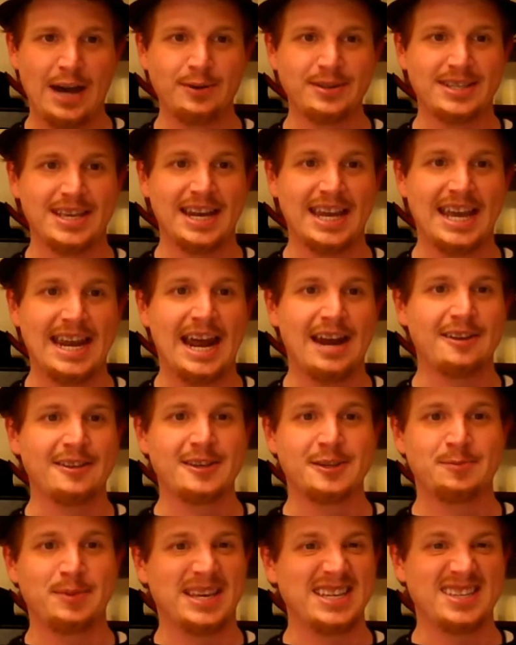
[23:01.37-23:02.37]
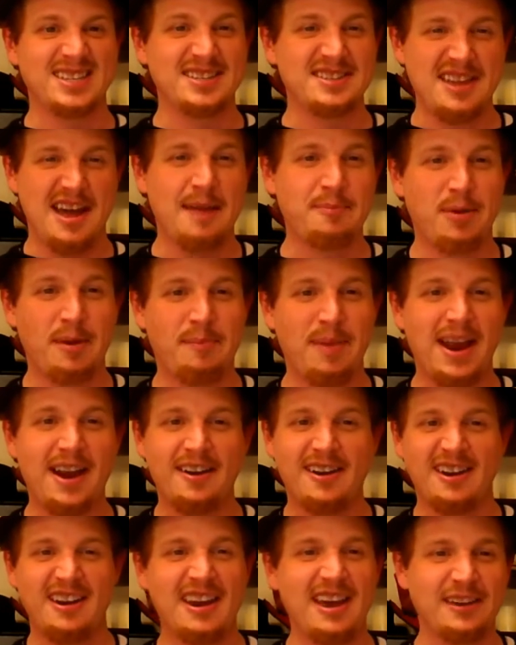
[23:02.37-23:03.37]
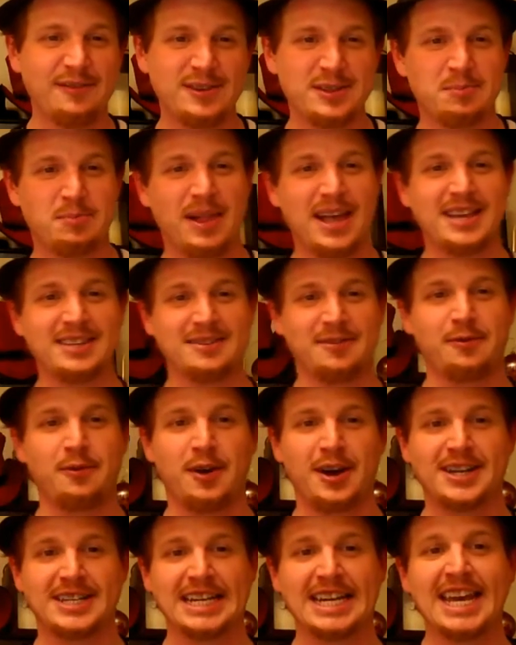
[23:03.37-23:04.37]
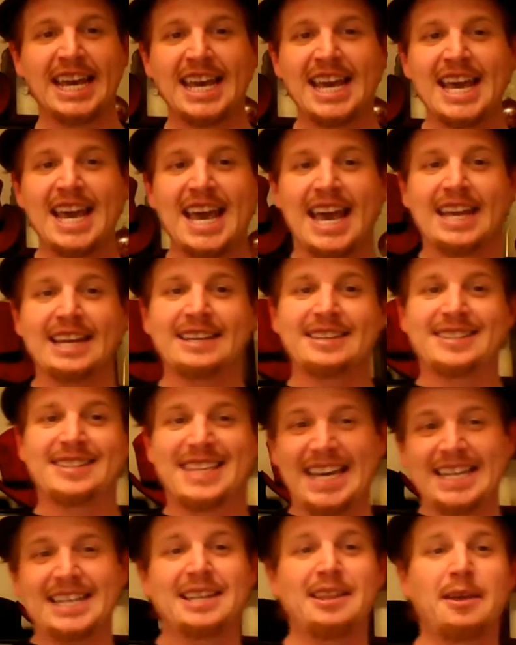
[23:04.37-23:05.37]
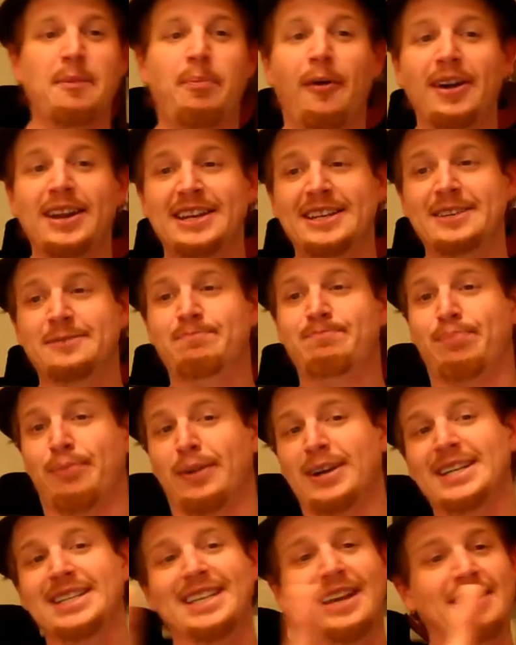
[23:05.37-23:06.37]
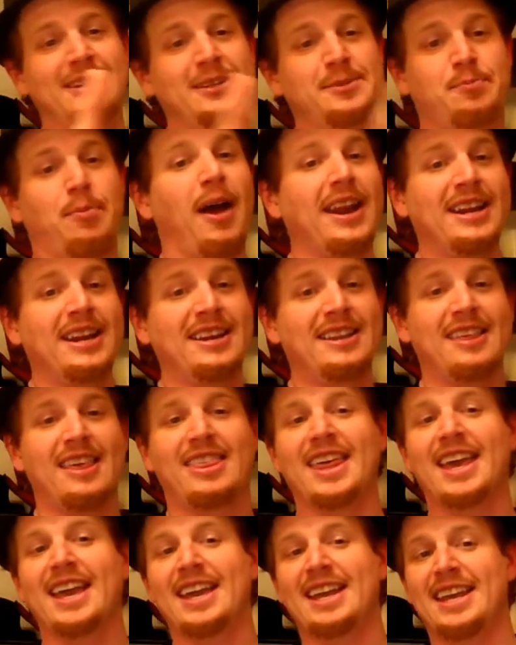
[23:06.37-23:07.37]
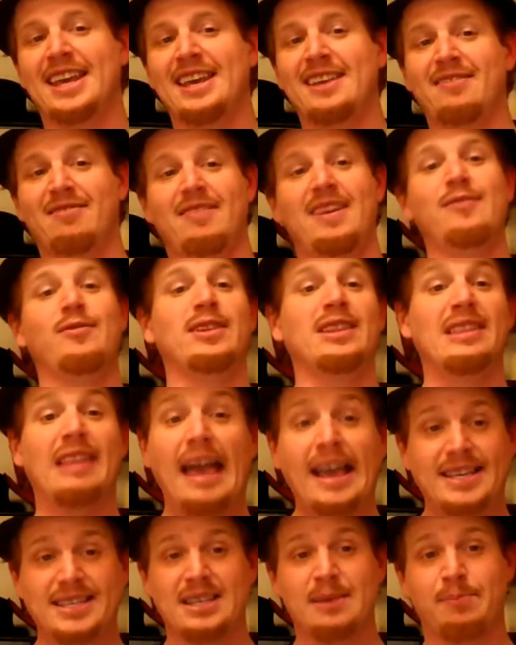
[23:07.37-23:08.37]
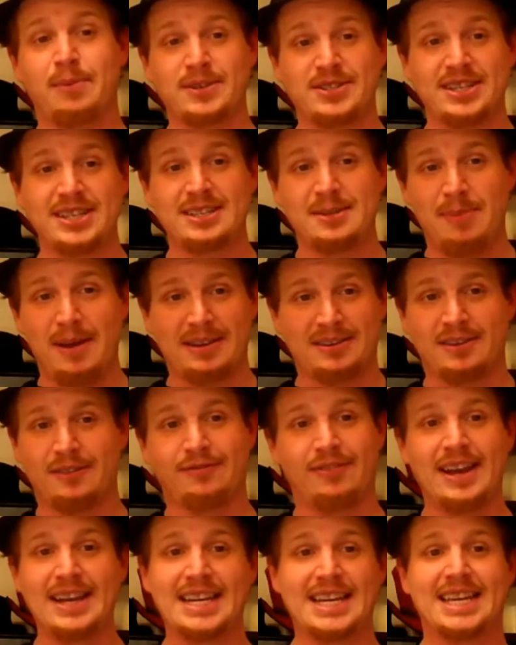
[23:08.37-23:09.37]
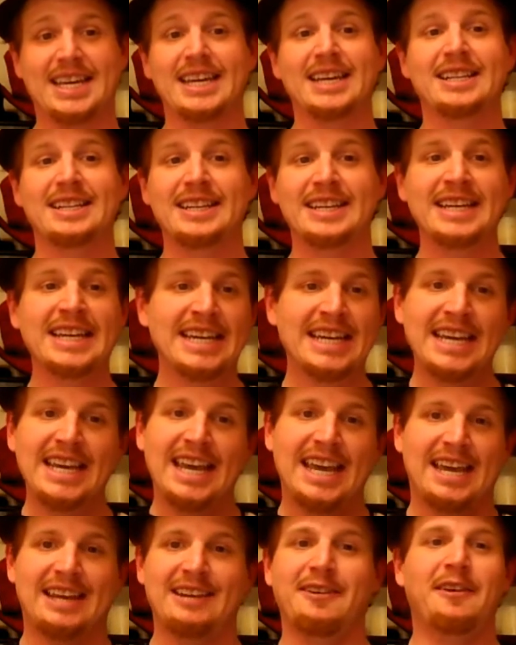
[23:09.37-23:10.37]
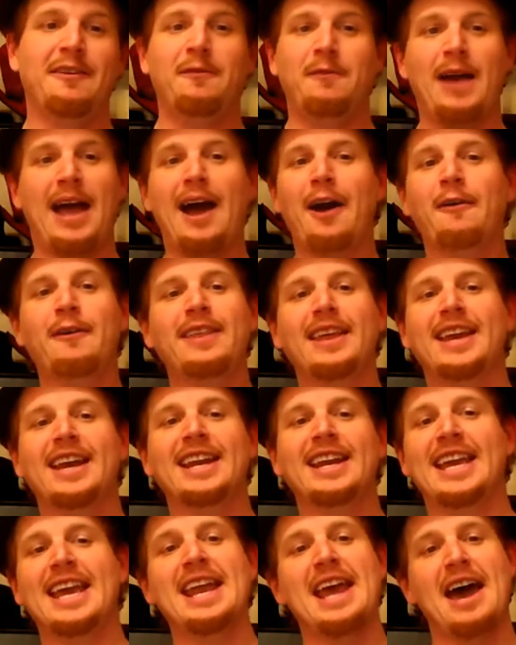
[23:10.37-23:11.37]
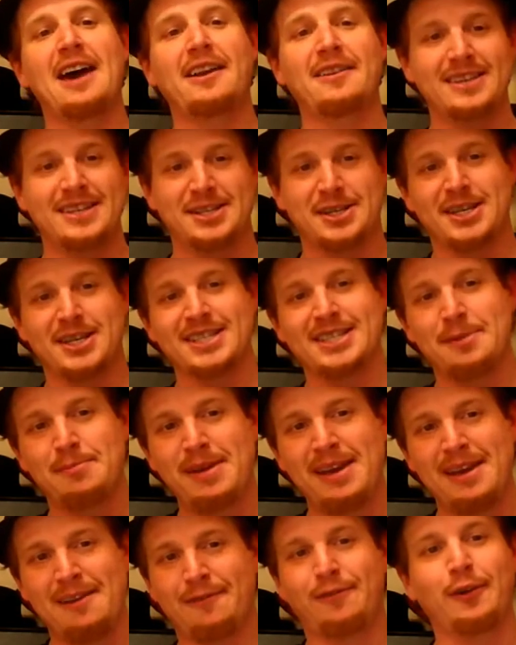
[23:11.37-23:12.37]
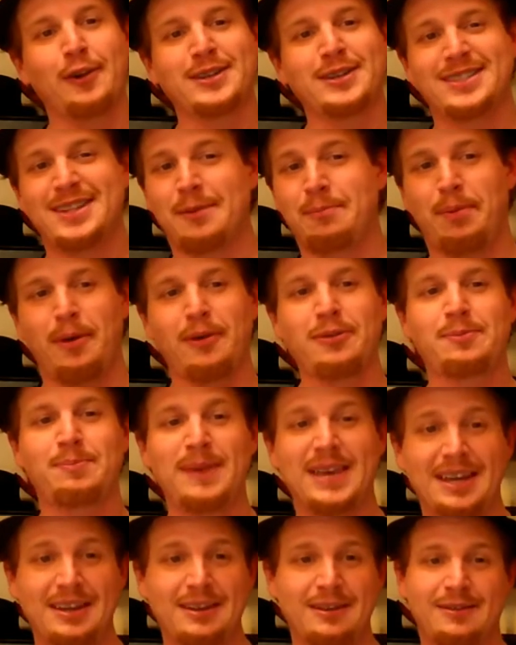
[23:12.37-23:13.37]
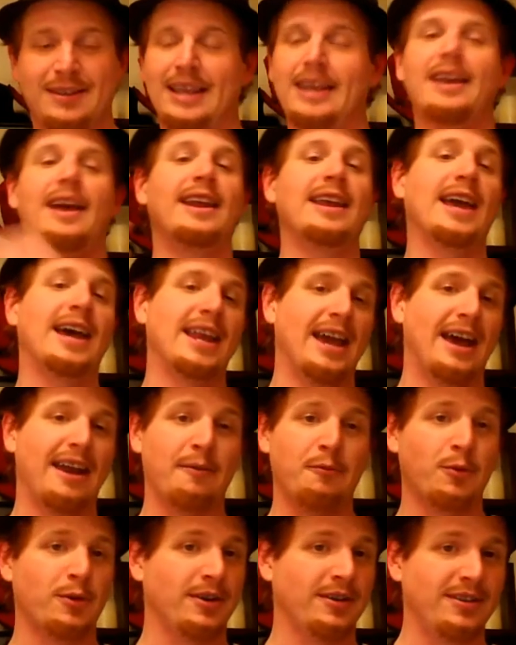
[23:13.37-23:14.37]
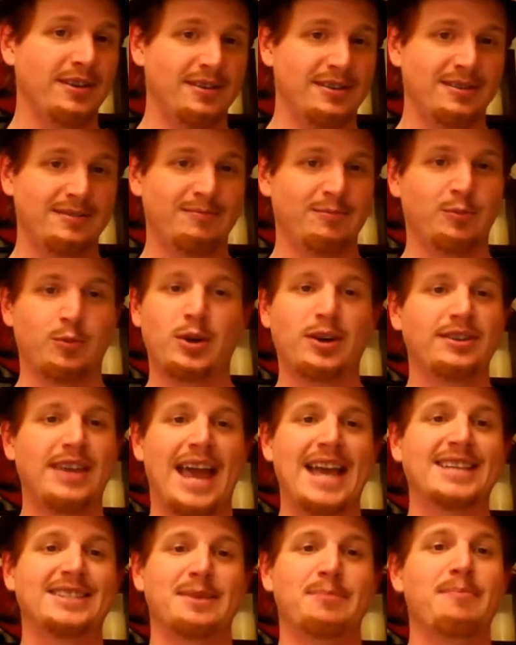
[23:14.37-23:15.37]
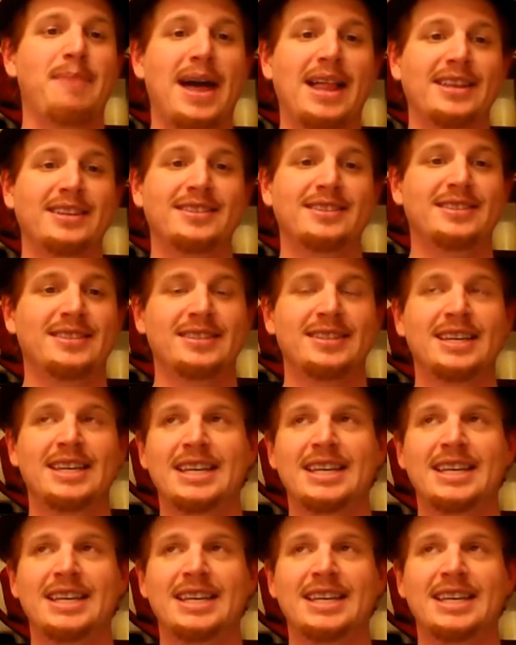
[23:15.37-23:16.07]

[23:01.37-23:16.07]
how he's going to get out of this because he's not prepared, and none of his plans have worked. And, and getting to the point, he's bring he's brought into the thing, and he even likes the person he's about to fight and kill, and and how are they going to get out of this because they're being forced? They'll both be killed. Yada yada yada. World of the world hangs in balance